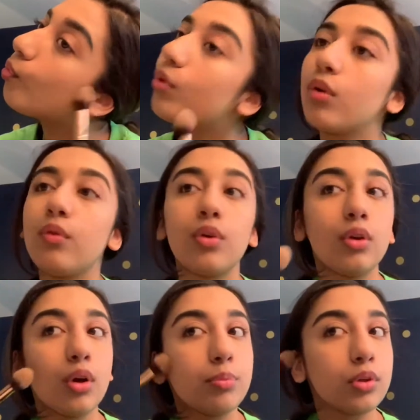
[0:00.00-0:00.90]
I fill
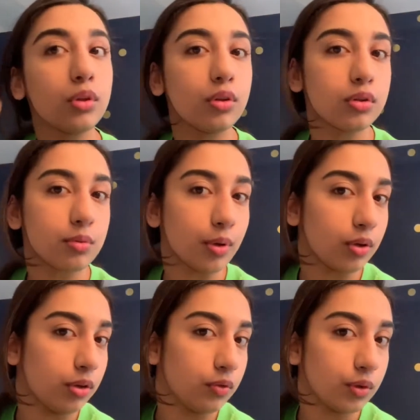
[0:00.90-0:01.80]
it up till it looks about
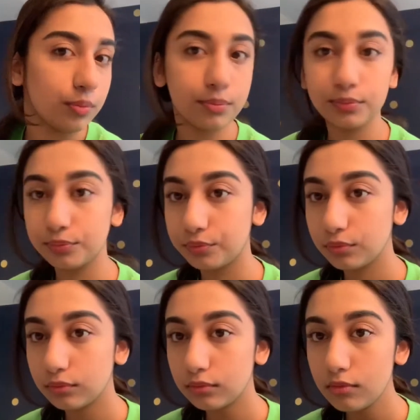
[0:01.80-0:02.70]
even.
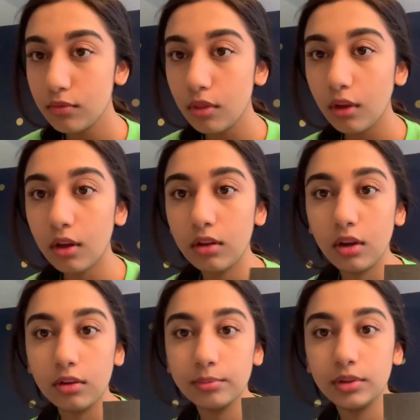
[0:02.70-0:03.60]
And now
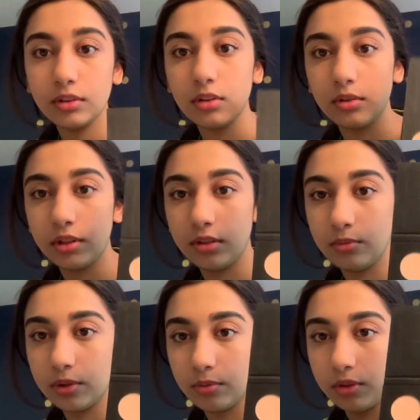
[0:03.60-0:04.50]
I'm going to go in
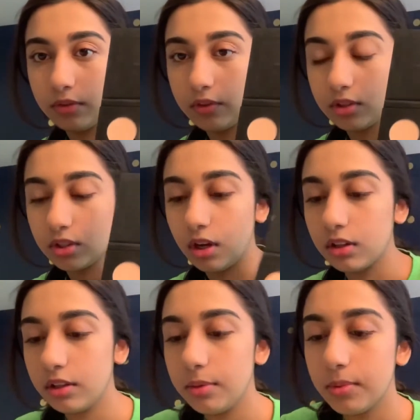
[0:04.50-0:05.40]
with one of the
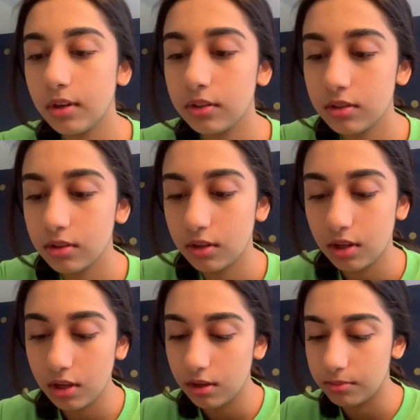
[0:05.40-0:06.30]
chocolatey browns.
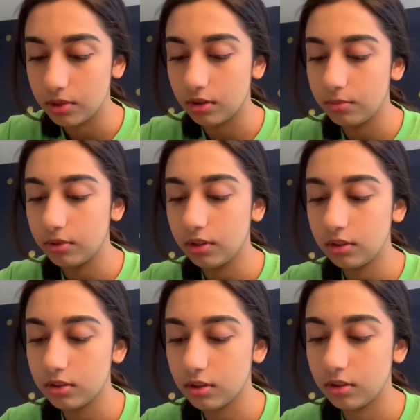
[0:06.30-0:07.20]
I'm sorry, I'm looking at
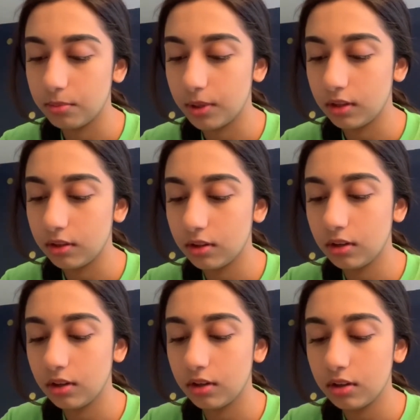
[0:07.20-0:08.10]
this other palette that
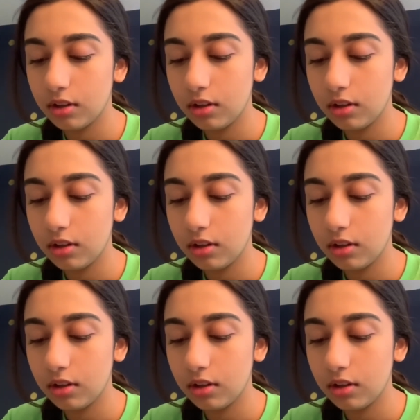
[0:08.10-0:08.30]
I got.